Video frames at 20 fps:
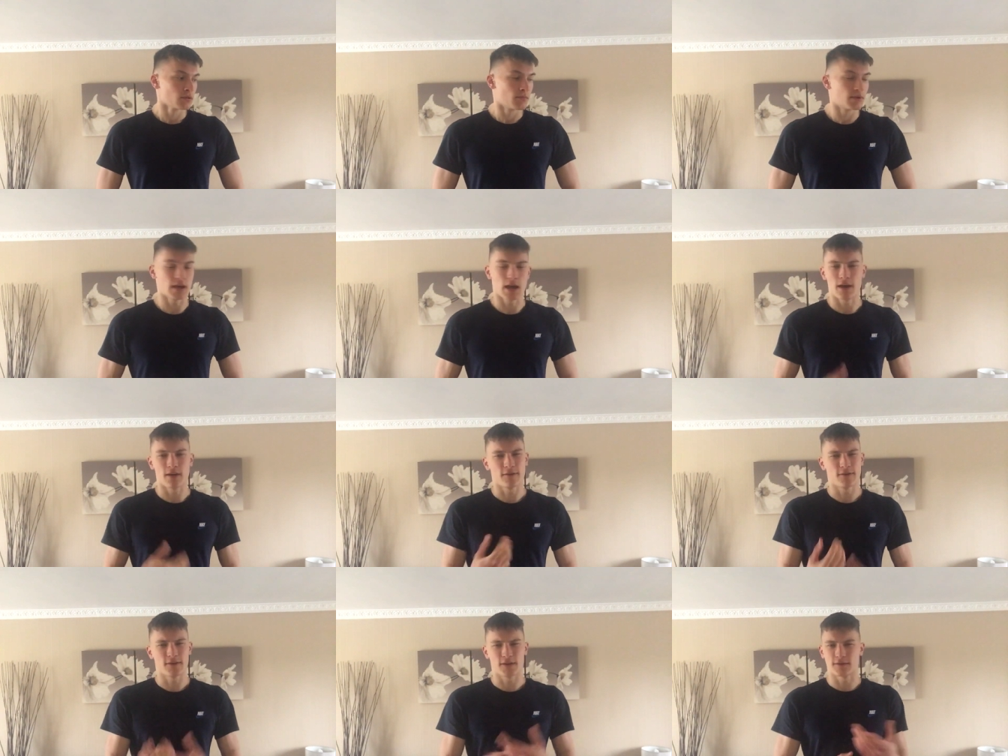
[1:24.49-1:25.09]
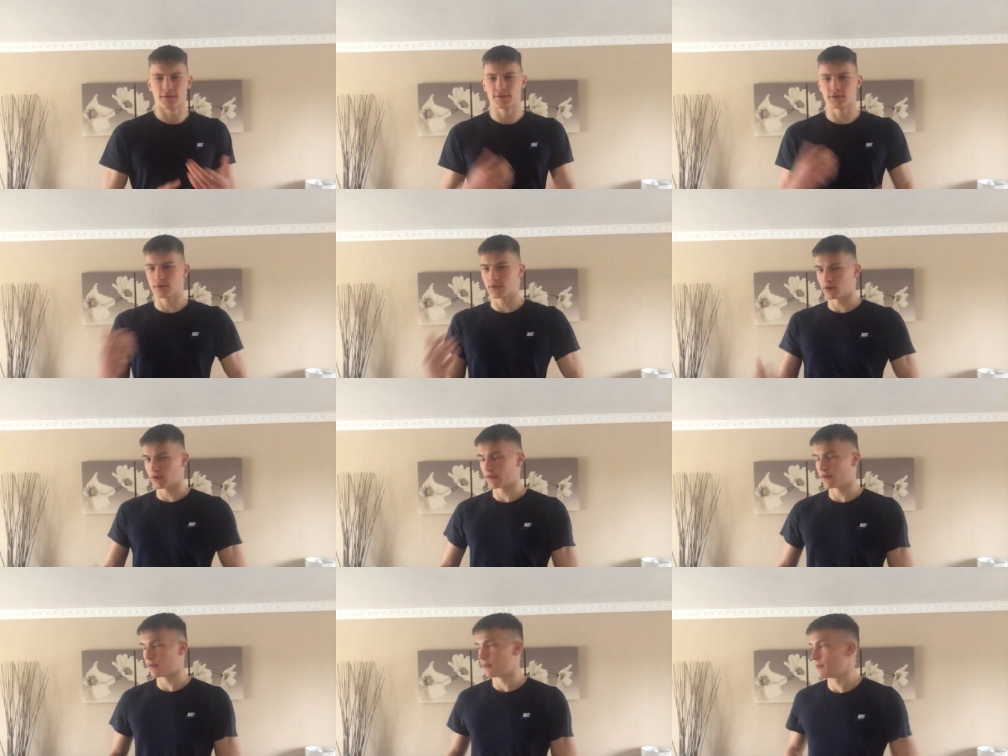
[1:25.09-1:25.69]
But yeah, I think I've
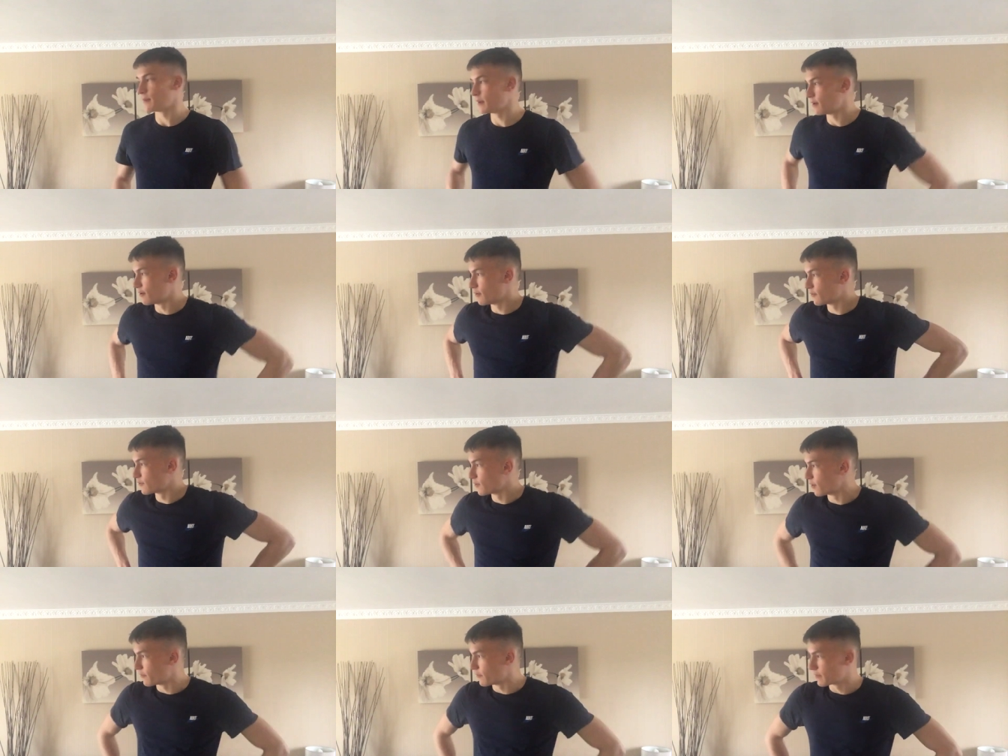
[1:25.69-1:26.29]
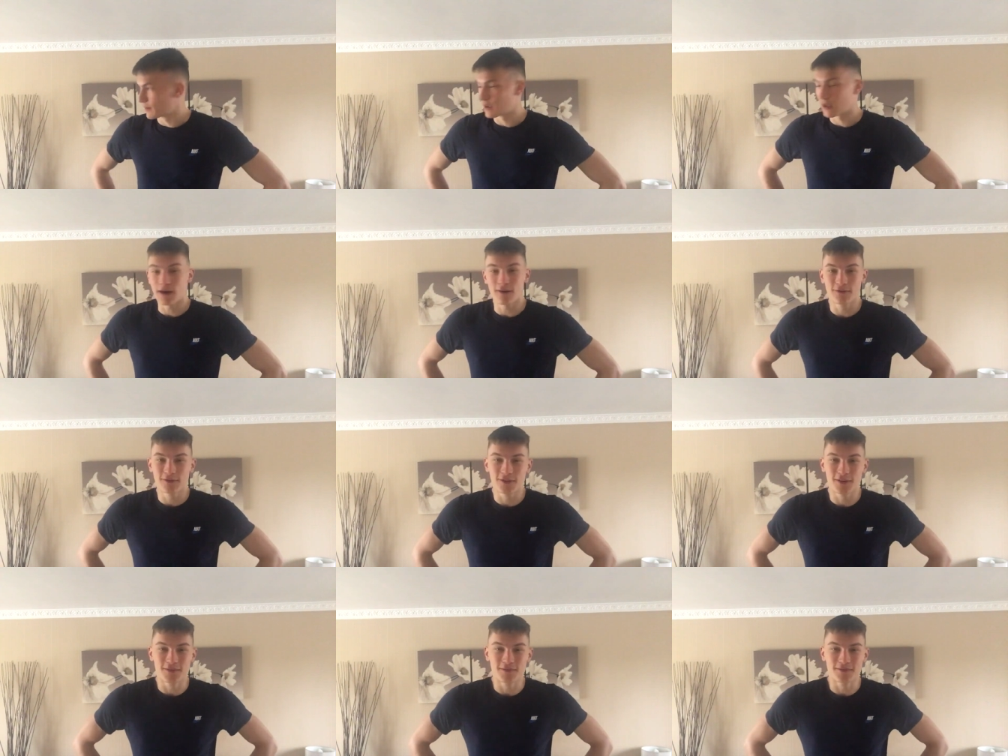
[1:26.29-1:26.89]
gone off a bit off topic here.
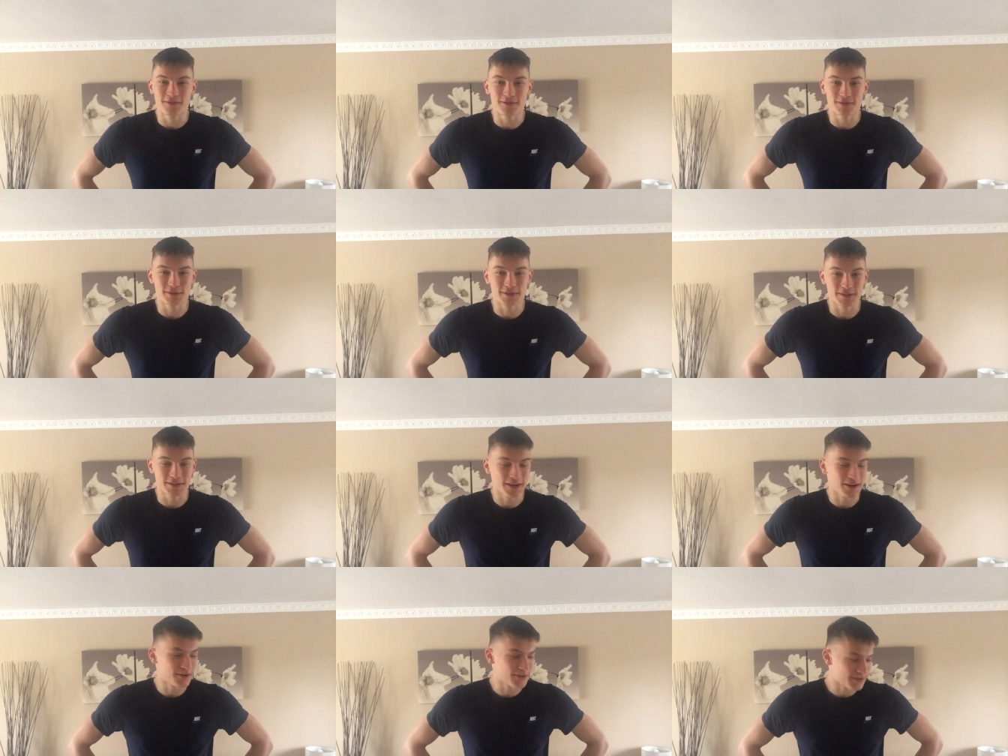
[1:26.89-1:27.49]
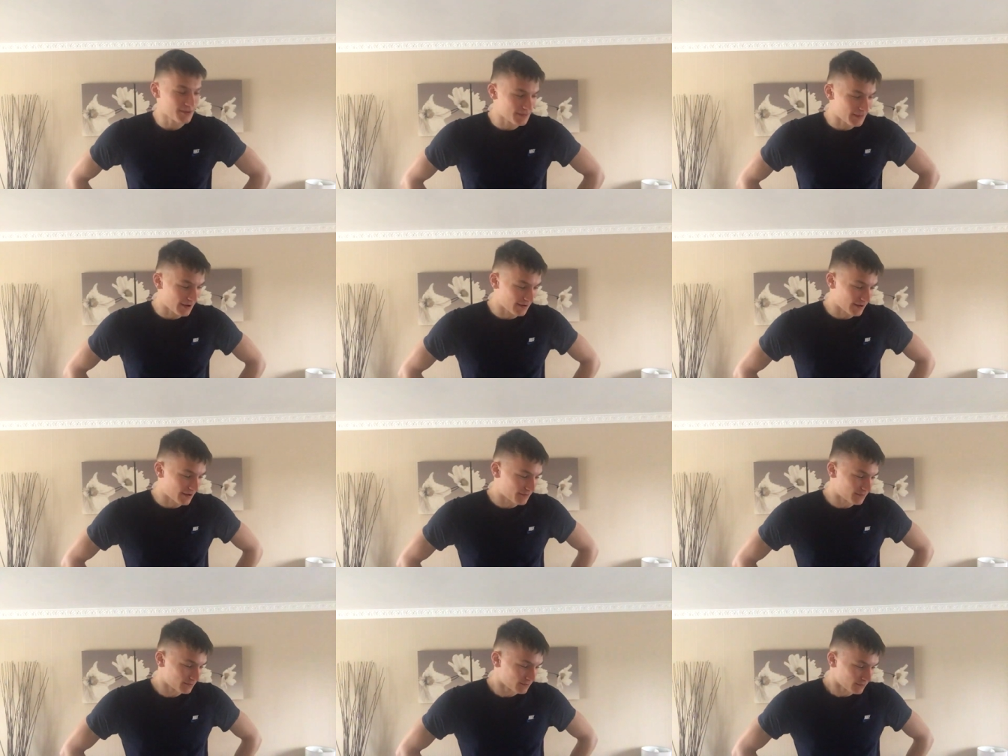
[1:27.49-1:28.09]
I forgot what I was going to go on about
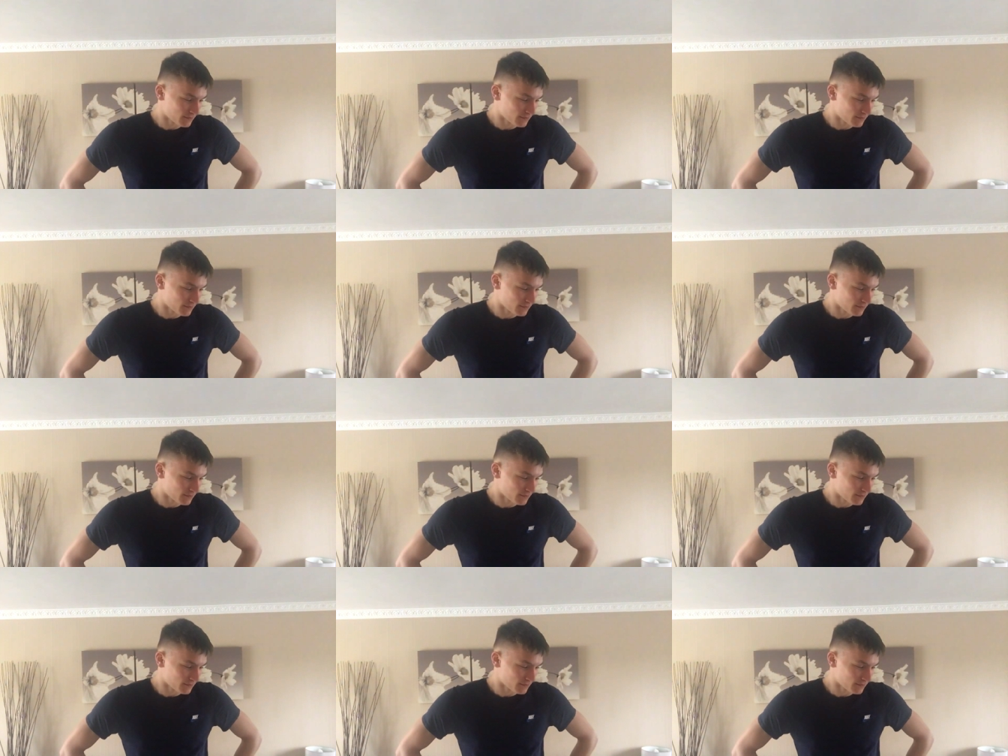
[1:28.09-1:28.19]
now.